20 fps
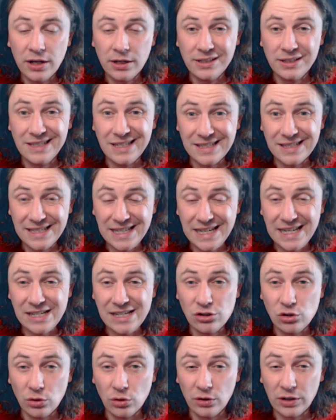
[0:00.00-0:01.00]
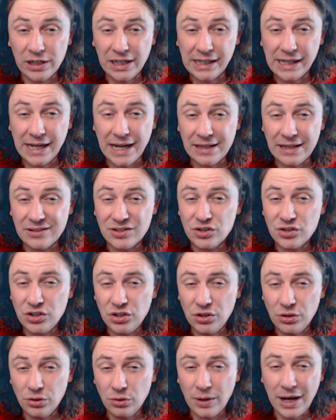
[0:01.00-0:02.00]
disease you're looking at as
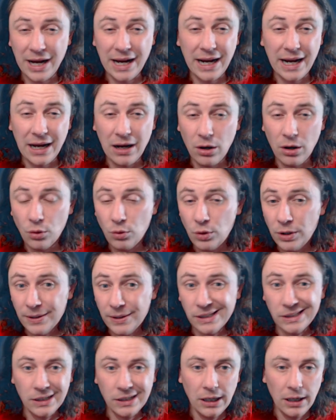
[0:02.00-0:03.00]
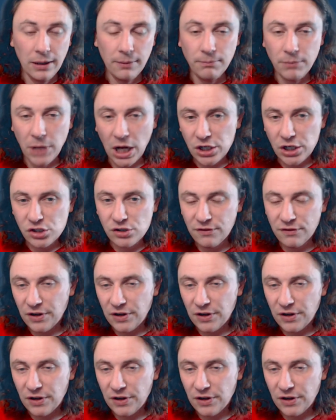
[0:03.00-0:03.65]
to how much